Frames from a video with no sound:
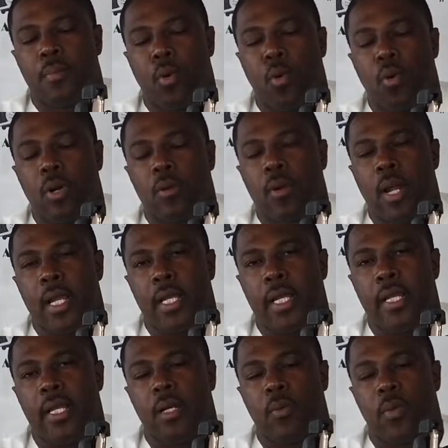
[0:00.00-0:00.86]
port
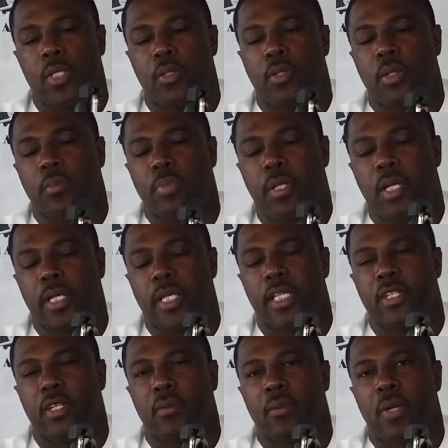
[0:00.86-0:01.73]
right here where you can plug
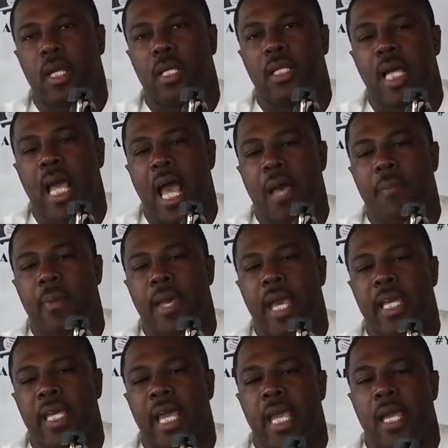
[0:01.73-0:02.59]
in your regular
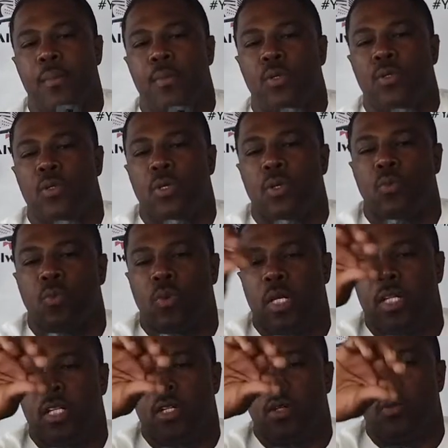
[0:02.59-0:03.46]
iPad cable,
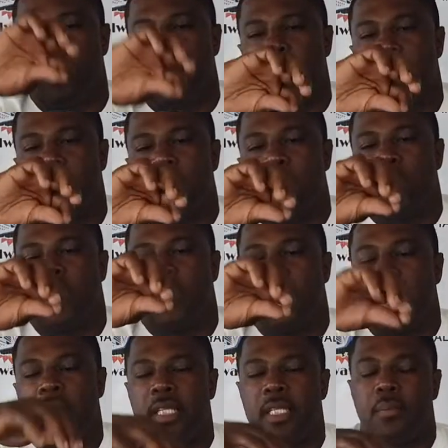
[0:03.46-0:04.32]
run it around,
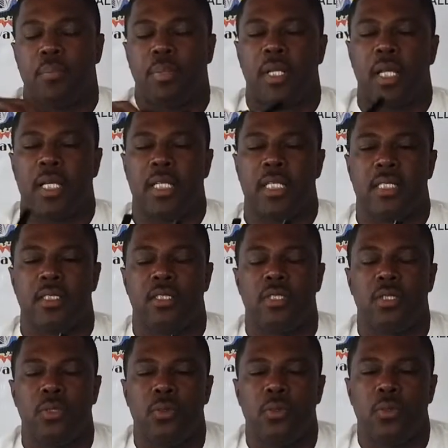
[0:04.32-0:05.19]
and then plug it
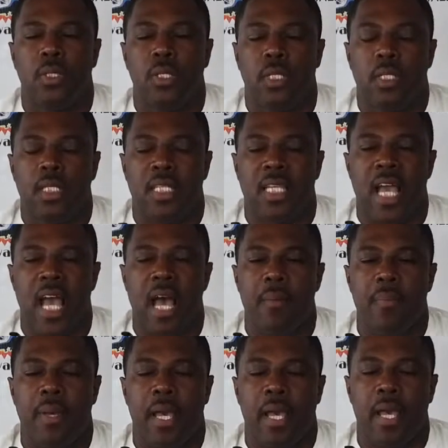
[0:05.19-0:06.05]
into the
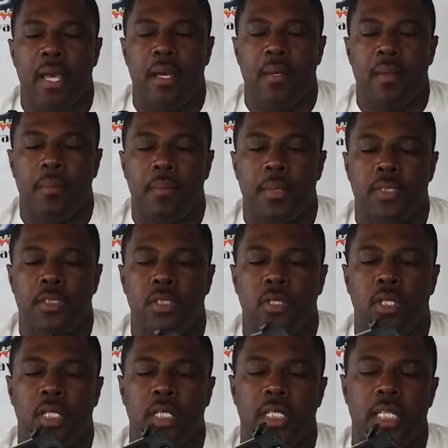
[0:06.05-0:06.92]
iPad. But
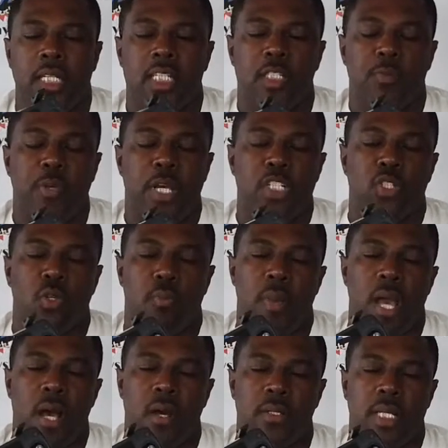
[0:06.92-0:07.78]
you're going to need a special
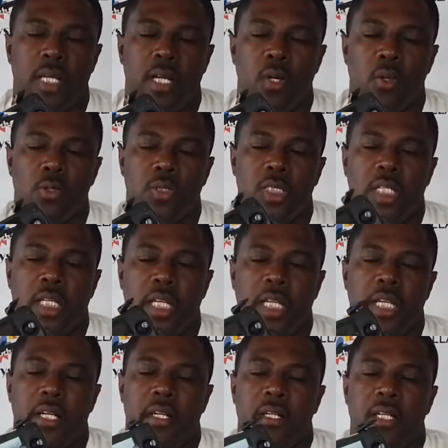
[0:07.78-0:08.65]
mount that goes into
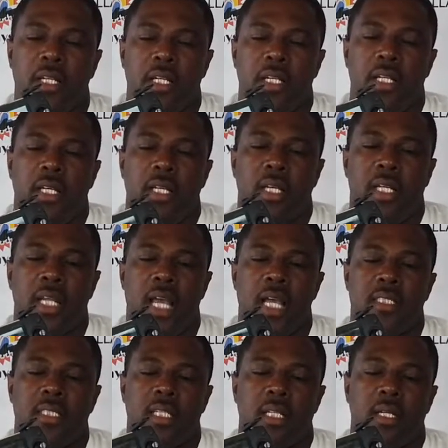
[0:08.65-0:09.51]
here and
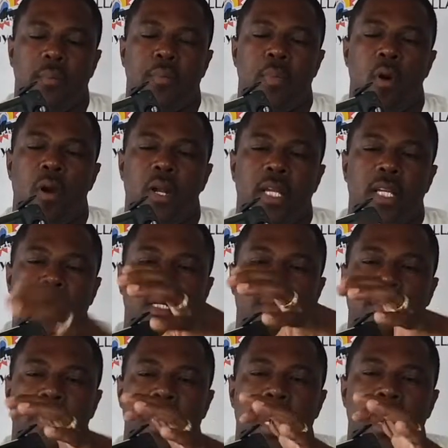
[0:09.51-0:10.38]
has like a bar that
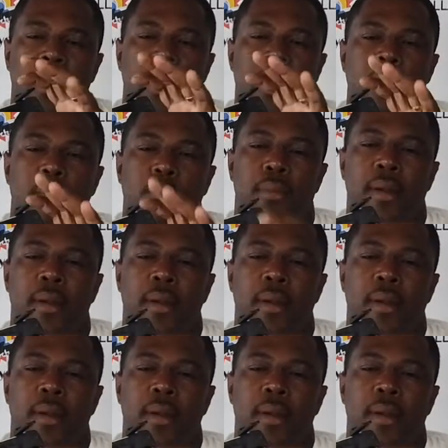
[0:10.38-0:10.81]
comes out and a